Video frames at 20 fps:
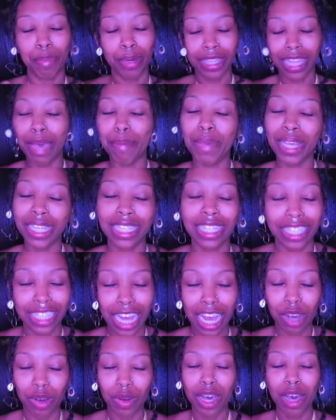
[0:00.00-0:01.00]
put that message
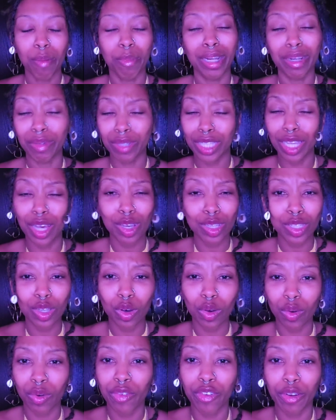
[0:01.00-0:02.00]
out, but it was
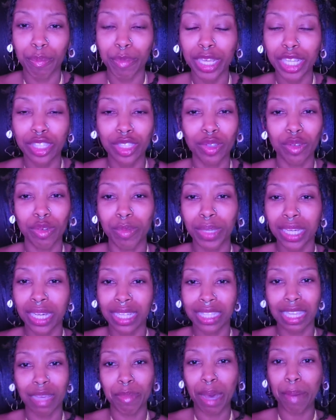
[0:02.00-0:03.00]
also for me too,
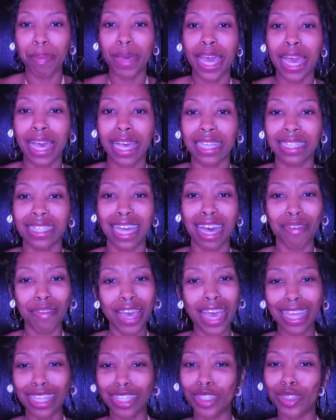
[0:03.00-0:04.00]
because in my past I've
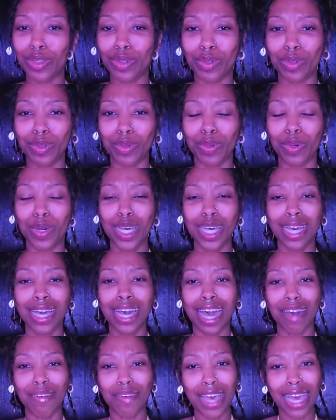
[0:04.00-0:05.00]
had to
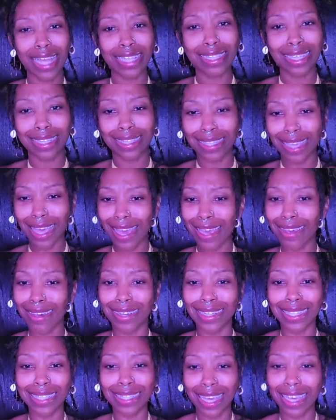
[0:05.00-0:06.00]
take
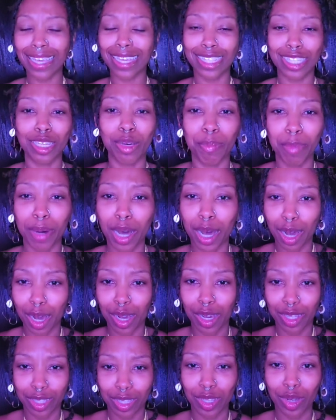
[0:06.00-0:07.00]
a second to
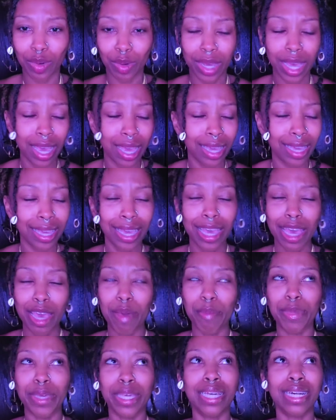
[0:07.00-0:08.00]
pause, okay?
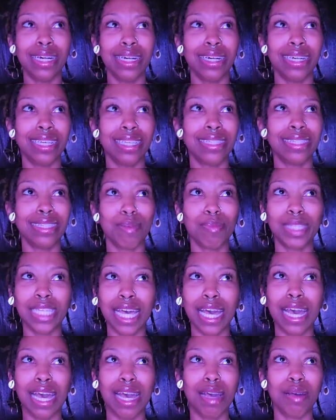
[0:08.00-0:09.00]
Because
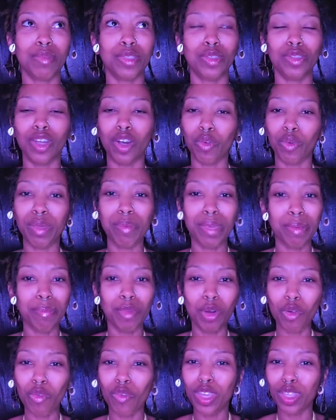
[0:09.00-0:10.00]
sometimes, we be
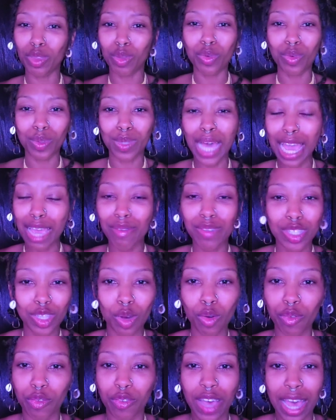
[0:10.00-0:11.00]
moving through life
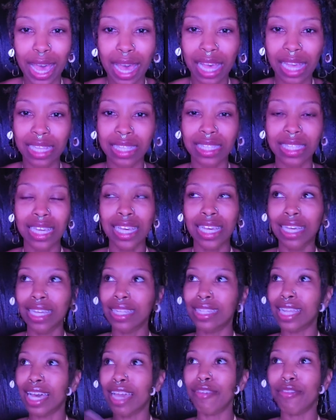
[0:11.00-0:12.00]
so fast.
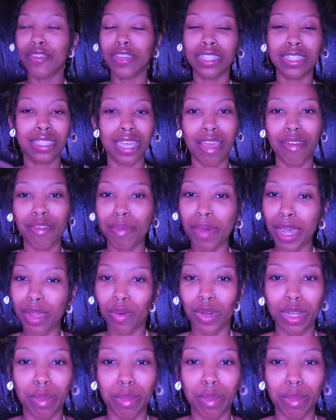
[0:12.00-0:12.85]
Life is, everybody